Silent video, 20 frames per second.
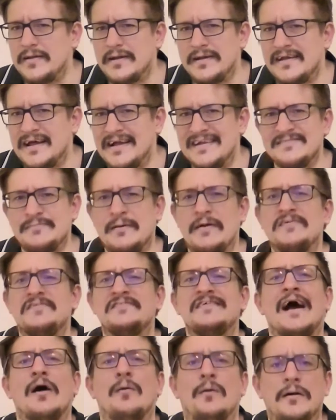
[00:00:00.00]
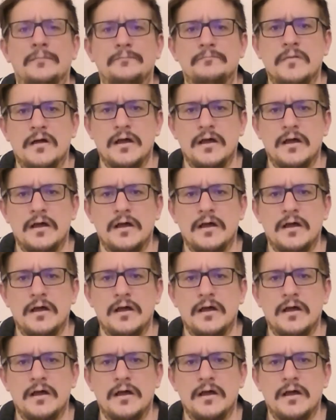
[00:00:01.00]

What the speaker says: It smells sour.